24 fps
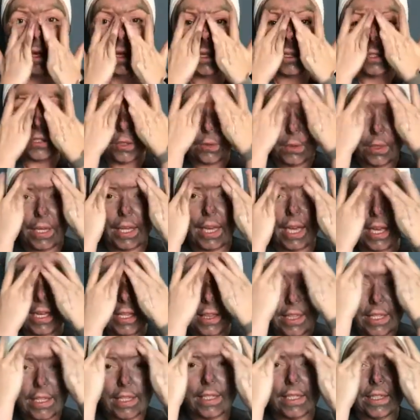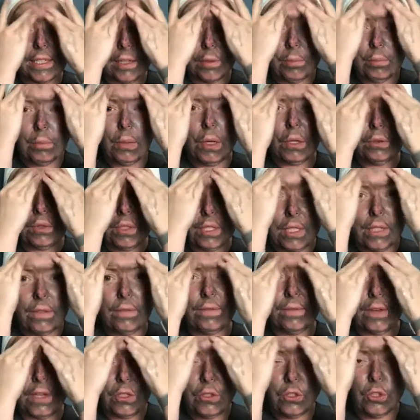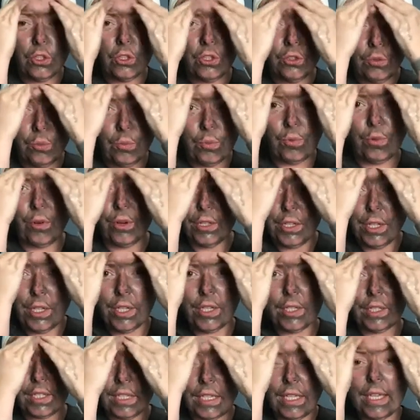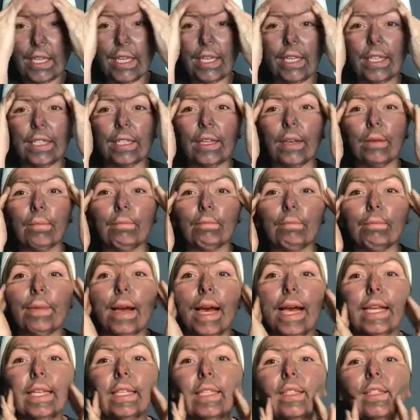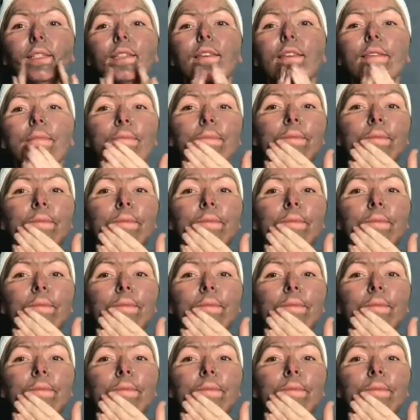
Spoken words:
So again, this is a multifunctional product. It is a mask